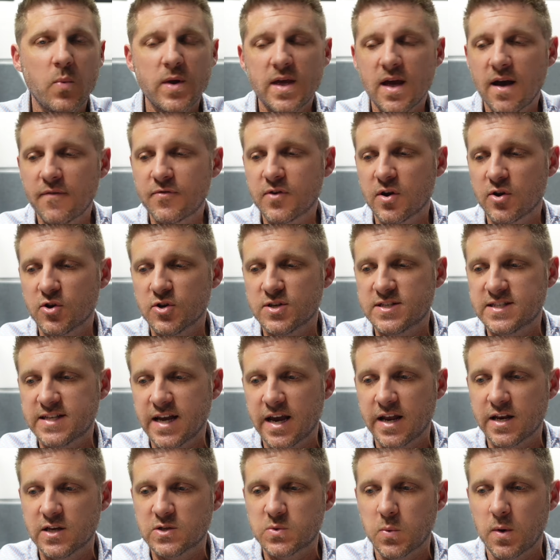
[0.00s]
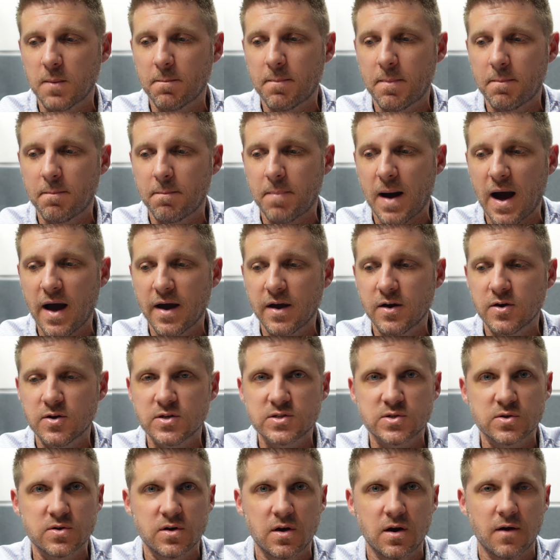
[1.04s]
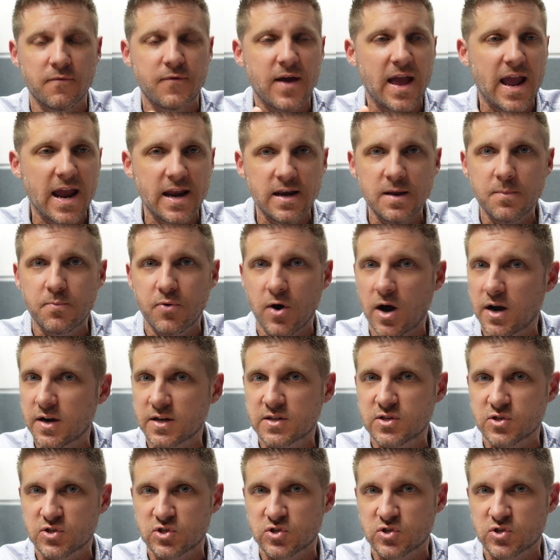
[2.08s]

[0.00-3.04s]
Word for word: we have to understand is when buyers of any product or